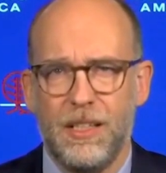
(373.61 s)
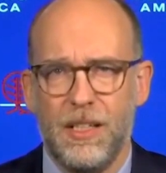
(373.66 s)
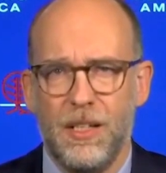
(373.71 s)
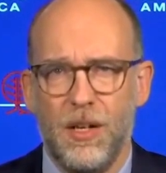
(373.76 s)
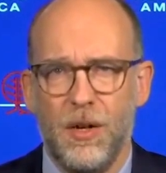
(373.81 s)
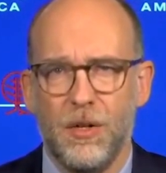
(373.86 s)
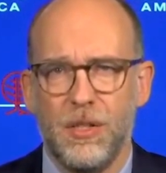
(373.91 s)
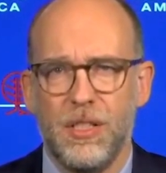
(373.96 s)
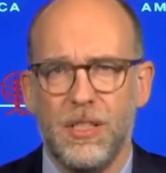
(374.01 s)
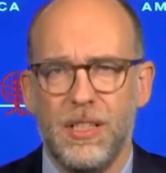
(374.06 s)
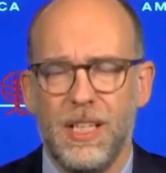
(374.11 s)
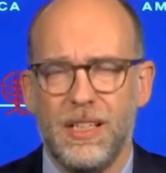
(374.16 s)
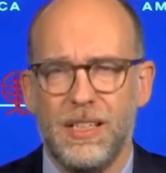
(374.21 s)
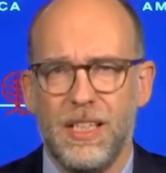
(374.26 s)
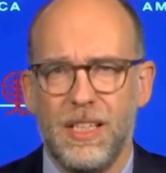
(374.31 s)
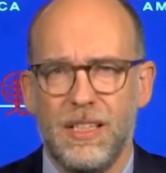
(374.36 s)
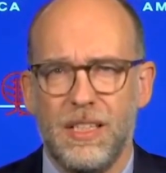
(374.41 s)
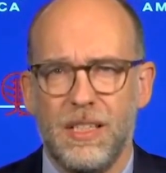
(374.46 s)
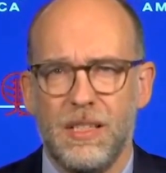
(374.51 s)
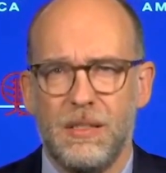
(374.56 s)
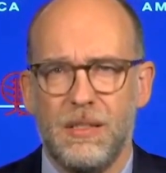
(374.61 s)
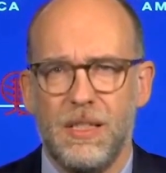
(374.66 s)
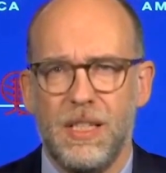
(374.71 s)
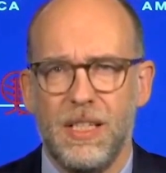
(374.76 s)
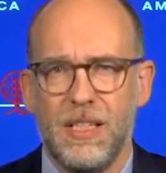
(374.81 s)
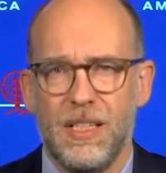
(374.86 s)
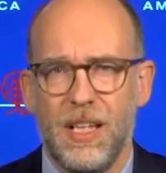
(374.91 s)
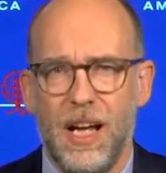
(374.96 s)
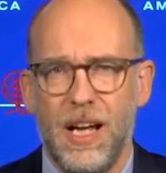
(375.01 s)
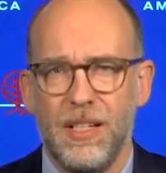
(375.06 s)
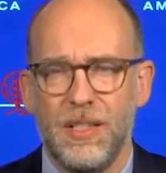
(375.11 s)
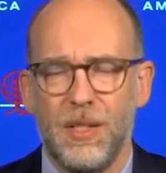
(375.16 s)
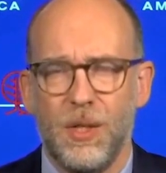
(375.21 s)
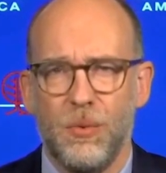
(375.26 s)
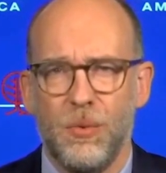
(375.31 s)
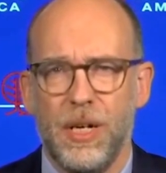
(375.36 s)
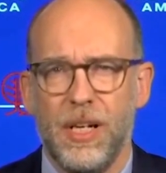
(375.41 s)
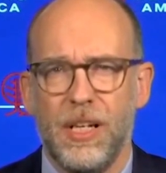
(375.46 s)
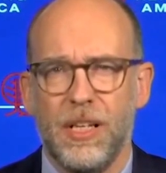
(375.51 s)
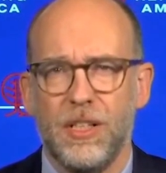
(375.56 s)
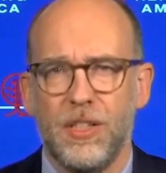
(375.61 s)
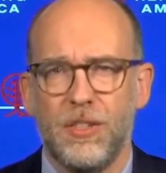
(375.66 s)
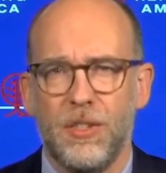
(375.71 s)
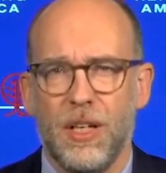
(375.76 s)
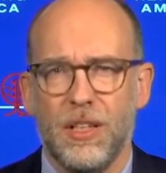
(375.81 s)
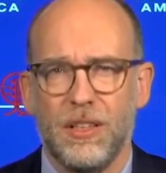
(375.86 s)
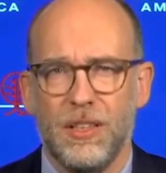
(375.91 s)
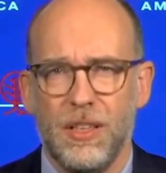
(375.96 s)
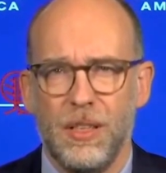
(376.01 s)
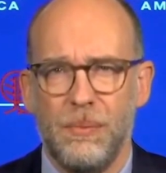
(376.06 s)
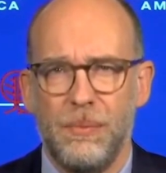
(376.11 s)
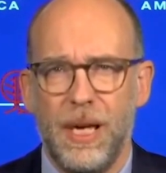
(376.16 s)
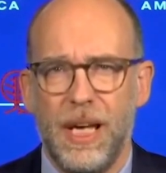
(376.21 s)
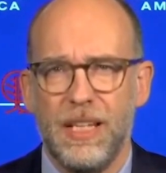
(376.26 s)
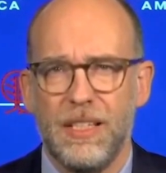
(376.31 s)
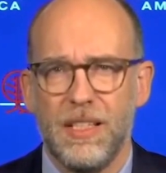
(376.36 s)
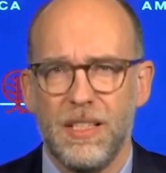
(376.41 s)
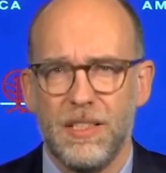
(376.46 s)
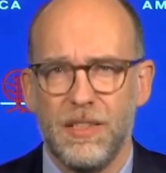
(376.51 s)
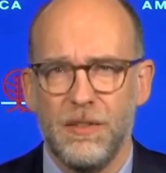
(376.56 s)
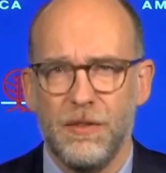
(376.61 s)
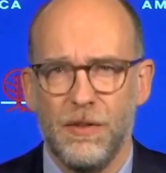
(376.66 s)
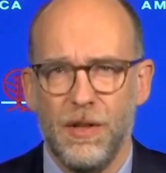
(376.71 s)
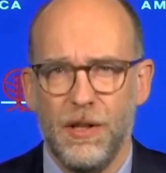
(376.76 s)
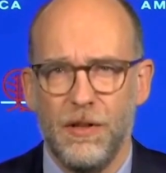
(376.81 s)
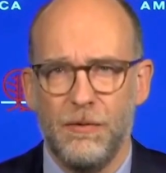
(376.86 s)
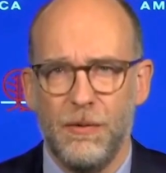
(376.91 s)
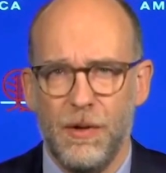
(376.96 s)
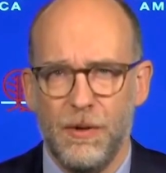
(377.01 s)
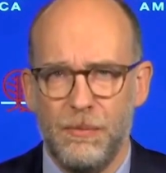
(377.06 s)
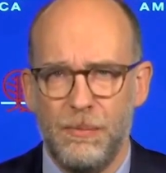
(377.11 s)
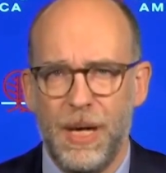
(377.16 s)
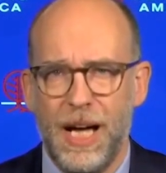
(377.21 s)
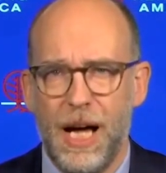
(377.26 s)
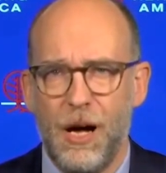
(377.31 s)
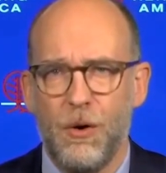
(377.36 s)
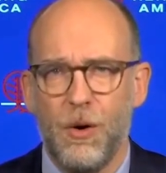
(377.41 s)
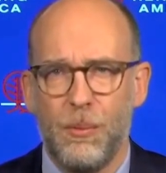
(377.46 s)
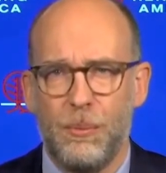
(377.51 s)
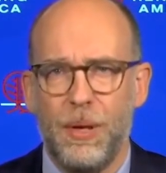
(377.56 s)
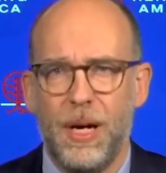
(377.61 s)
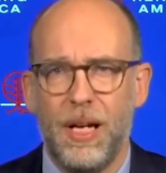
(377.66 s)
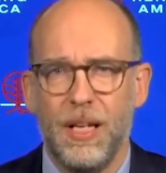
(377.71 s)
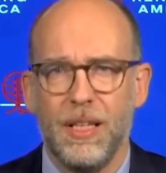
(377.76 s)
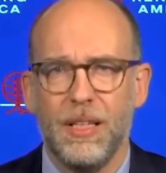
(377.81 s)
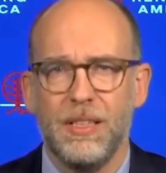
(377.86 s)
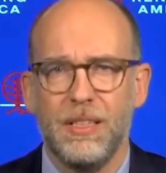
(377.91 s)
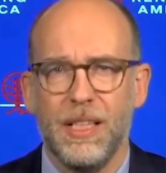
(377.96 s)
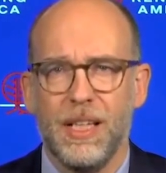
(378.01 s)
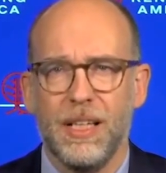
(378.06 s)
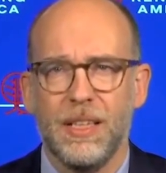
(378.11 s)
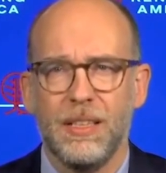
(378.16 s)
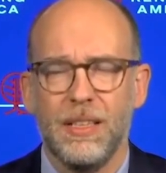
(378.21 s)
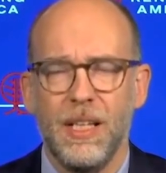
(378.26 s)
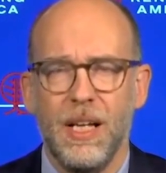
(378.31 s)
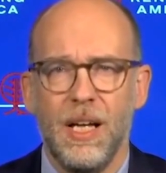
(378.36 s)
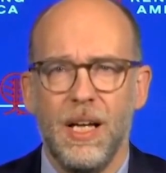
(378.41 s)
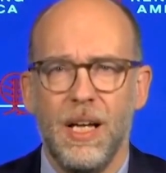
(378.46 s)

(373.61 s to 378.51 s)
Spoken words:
the notion that this is designed to reconstruct on the basis of power politics.